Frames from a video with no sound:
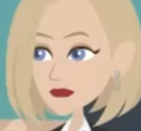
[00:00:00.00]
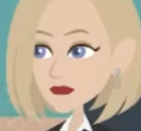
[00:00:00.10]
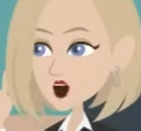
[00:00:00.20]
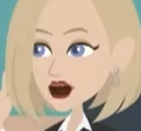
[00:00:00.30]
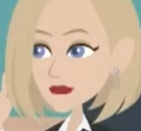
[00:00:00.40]

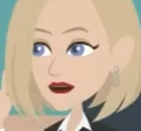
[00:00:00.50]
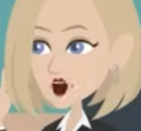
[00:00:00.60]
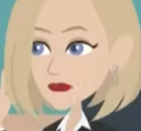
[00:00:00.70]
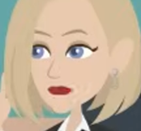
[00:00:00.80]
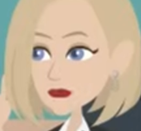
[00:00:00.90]
and
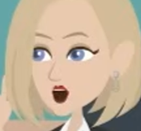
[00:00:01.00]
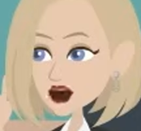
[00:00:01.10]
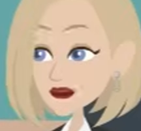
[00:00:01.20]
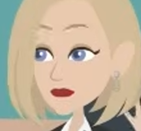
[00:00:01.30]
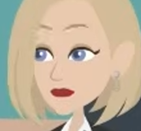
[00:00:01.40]
sometimes
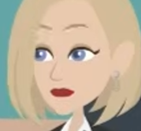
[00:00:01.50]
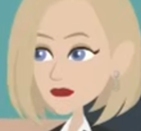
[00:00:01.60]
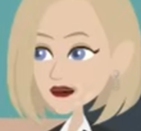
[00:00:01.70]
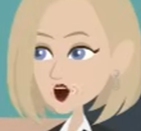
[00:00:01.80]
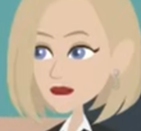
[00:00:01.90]
whether
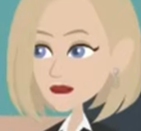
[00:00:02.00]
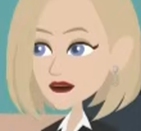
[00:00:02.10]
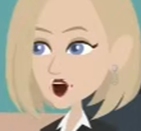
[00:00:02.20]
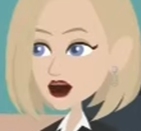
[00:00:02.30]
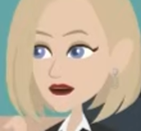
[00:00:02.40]
it is
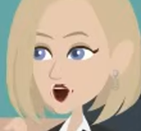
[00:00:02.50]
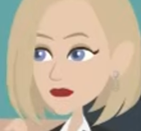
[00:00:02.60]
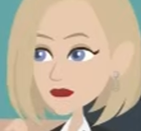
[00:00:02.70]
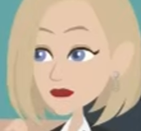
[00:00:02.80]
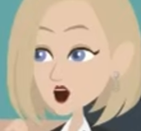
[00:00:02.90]
finished or still
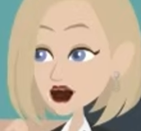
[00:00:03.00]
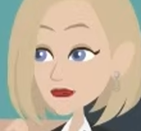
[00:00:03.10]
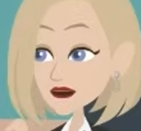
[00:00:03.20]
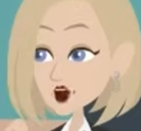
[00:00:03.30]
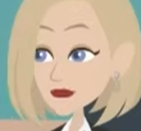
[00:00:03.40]

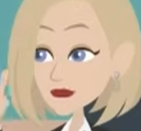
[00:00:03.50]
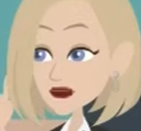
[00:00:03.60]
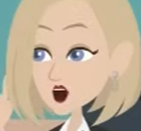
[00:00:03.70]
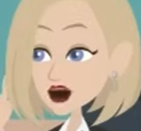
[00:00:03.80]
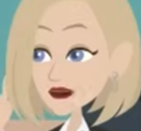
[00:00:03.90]
continuing.
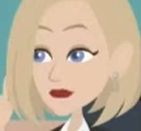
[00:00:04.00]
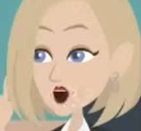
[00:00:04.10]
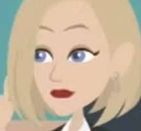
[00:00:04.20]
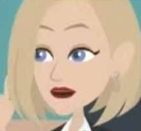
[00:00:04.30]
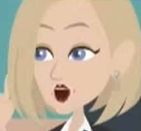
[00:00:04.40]

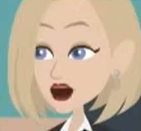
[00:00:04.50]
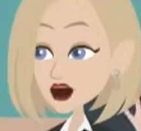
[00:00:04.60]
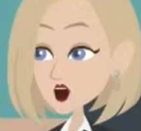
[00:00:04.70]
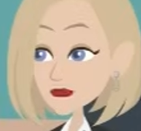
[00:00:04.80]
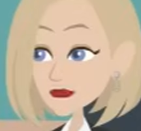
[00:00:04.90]
This is why
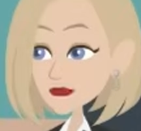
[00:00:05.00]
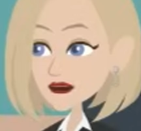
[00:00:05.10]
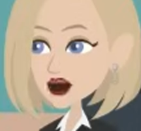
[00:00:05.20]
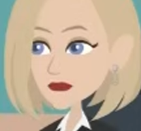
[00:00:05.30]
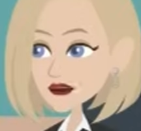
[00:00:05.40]

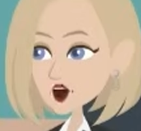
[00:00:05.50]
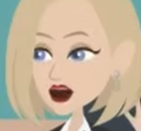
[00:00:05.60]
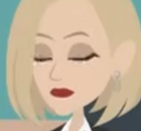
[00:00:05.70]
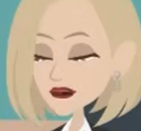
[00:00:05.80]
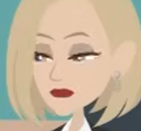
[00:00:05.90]
mastering verb
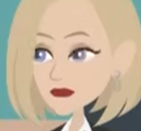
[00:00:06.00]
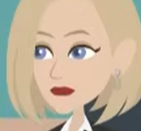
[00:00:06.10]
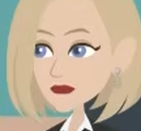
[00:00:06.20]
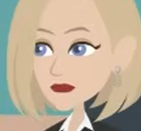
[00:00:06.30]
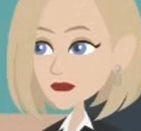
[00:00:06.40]
tenses
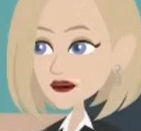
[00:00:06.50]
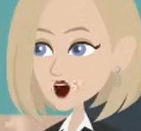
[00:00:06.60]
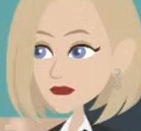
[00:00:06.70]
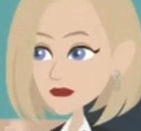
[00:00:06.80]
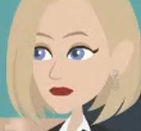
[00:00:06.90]
helps you
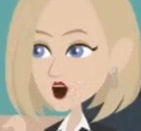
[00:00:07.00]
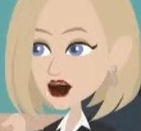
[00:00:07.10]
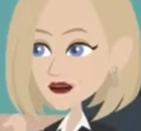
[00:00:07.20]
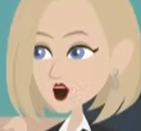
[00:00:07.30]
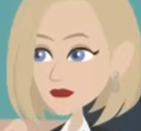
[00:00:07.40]
express
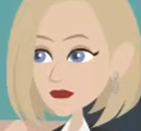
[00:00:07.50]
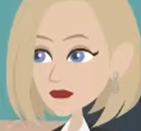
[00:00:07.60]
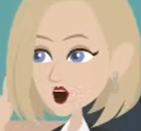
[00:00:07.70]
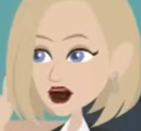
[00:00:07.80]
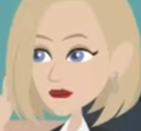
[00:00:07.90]
yourself with
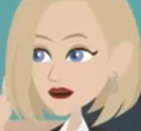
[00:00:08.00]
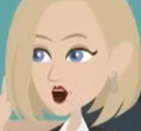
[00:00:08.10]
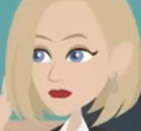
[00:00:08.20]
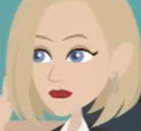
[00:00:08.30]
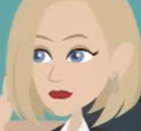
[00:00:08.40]
much more
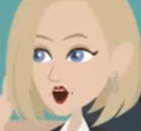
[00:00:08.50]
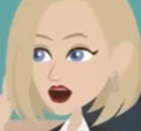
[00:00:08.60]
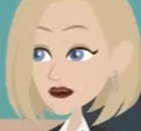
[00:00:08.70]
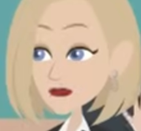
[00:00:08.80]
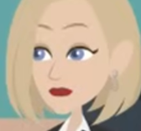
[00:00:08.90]

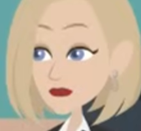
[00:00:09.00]
clarity.